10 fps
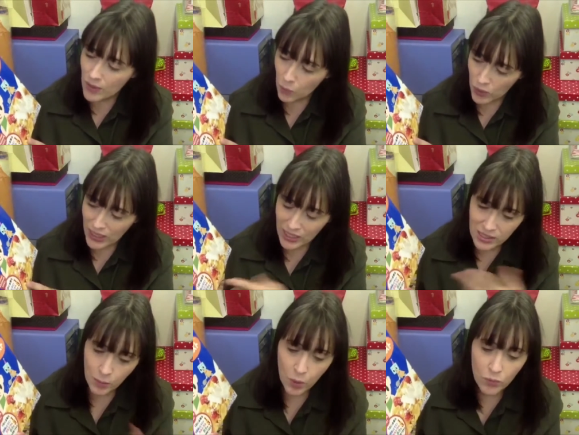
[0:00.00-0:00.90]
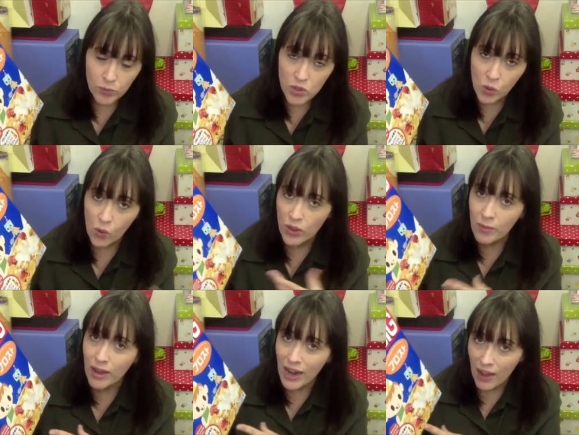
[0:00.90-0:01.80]
When kids come home from school, they
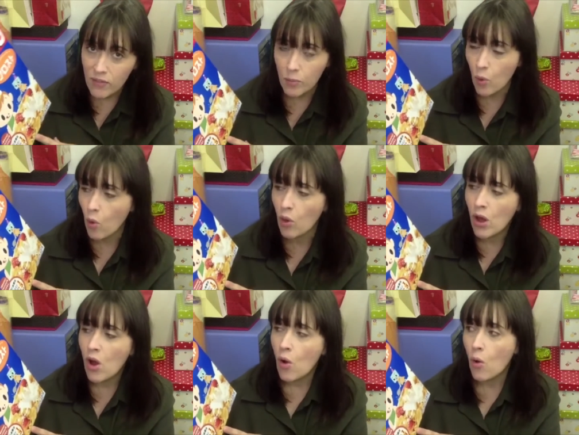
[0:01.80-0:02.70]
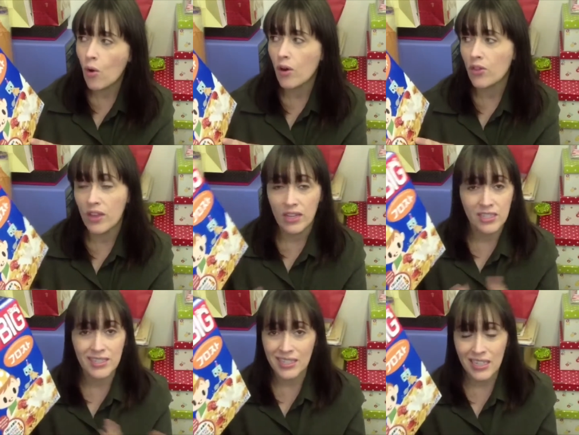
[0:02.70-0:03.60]
might have a bowl, or they
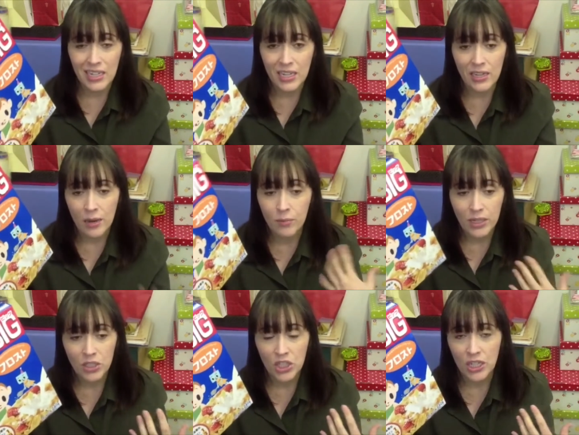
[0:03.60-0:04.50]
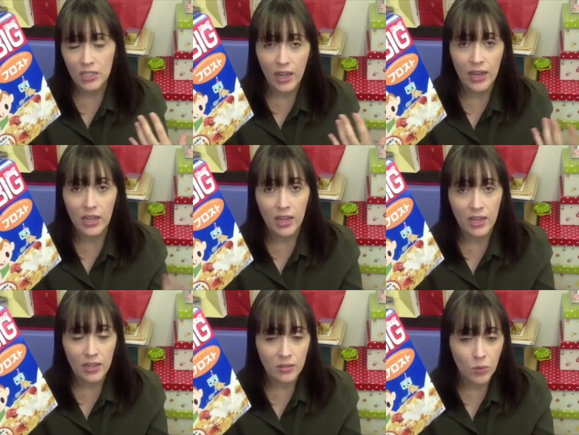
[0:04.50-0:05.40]
just eat it and munch it like
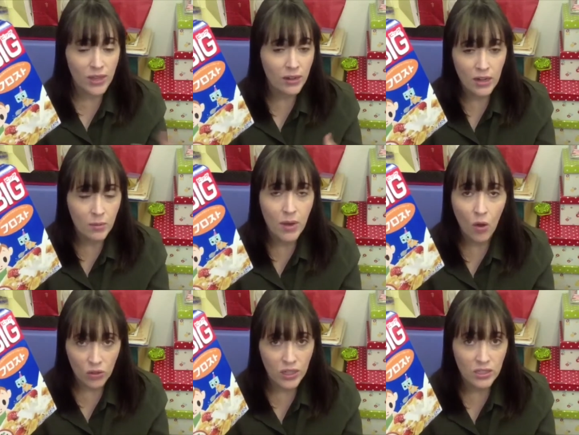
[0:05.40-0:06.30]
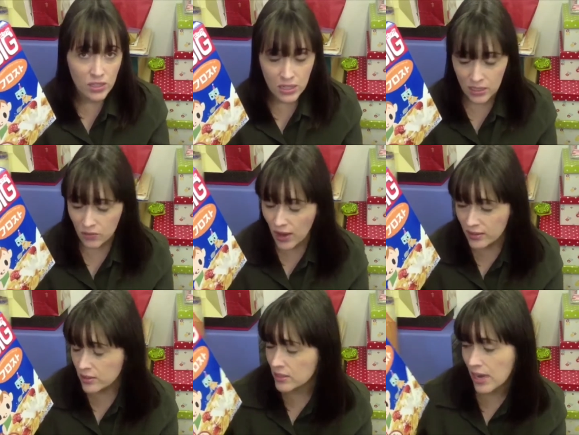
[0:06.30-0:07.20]
without any milk. They just eat it
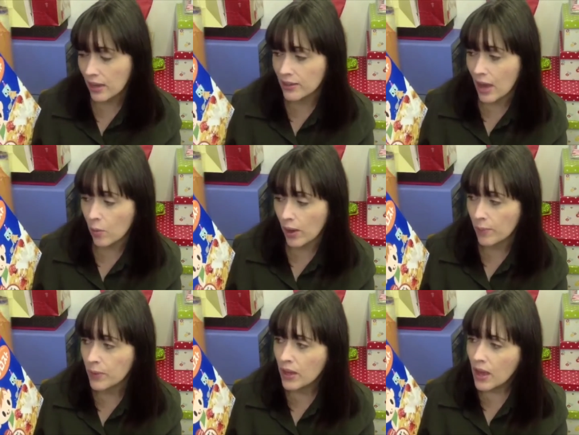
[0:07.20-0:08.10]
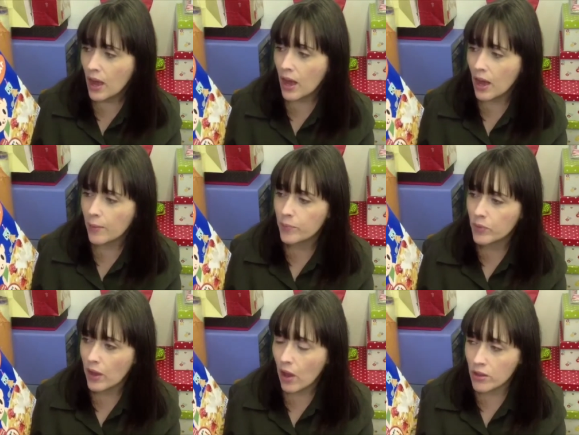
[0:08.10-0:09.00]
as a snack that way.
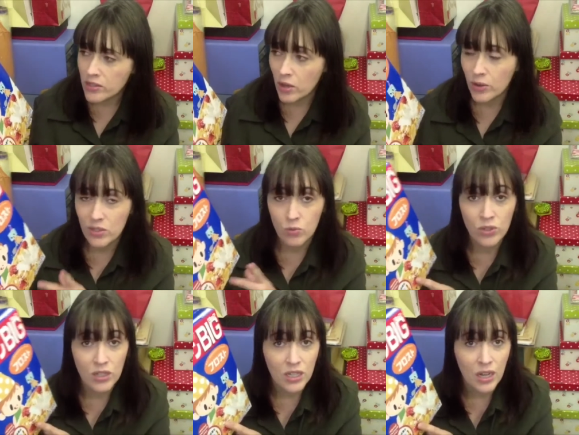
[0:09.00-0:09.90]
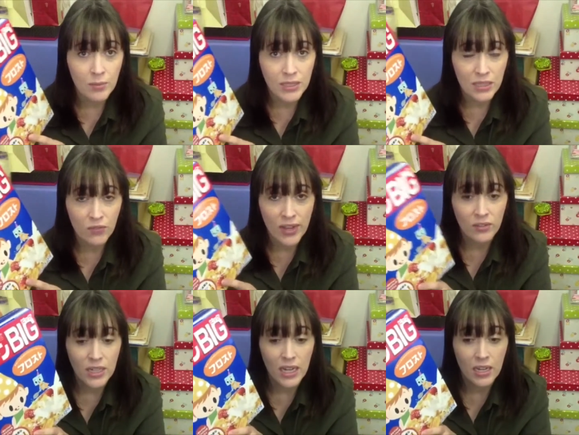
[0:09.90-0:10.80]
Also, it's really commonly
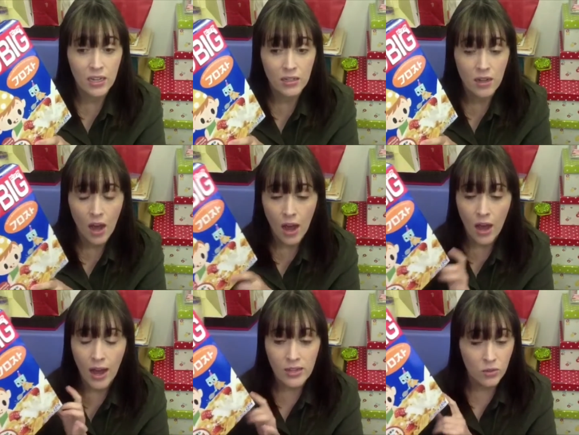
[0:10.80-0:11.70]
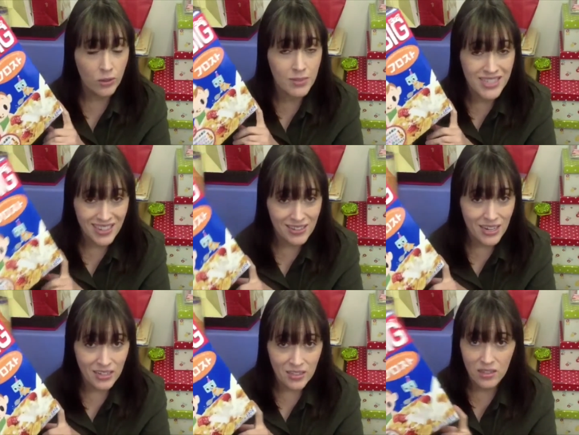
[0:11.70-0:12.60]
found in ice cream
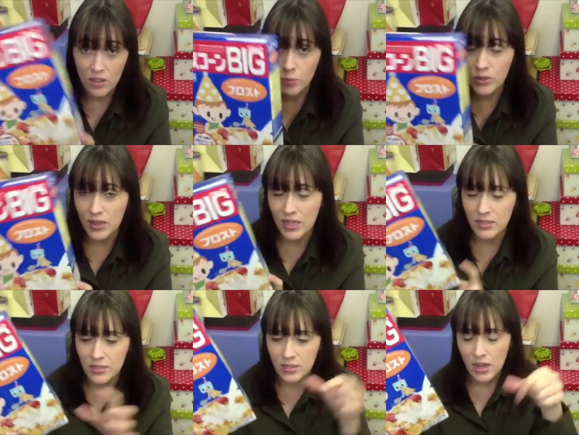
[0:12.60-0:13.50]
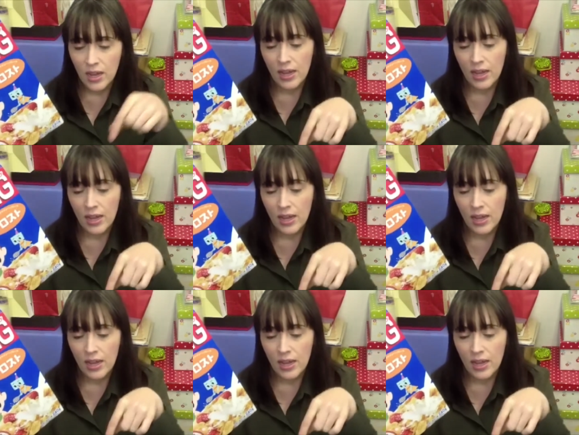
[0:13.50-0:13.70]
sundaes. You put this